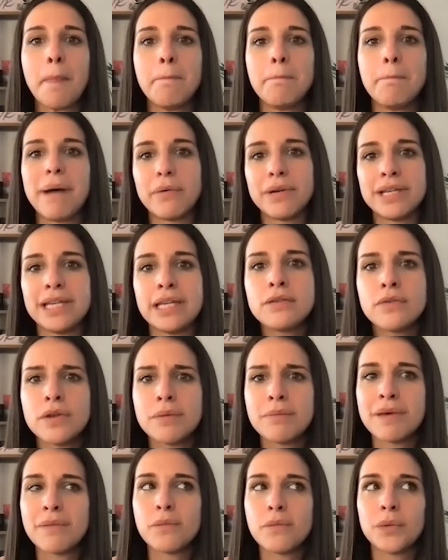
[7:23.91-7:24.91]
But we need to
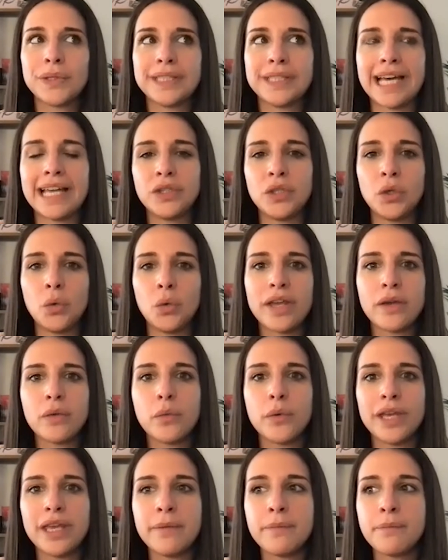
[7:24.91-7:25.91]
remember that the way
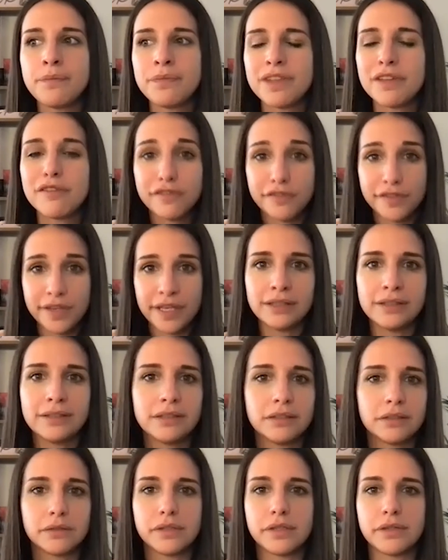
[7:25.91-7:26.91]
we
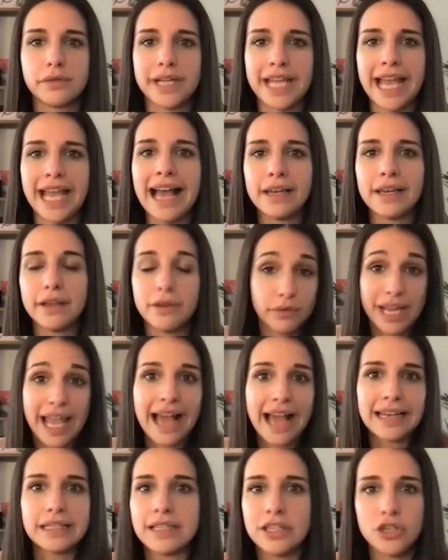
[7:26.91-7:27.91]
filter the
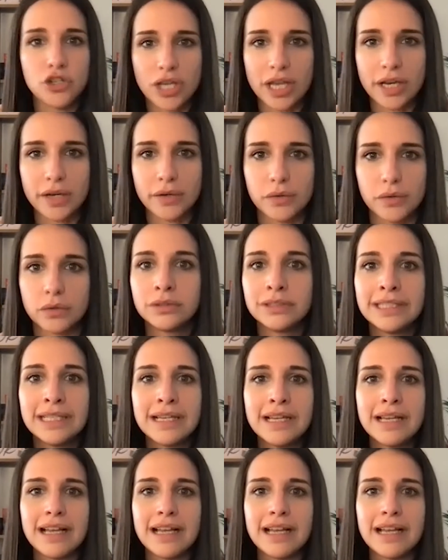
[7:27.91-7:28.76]
reality in general,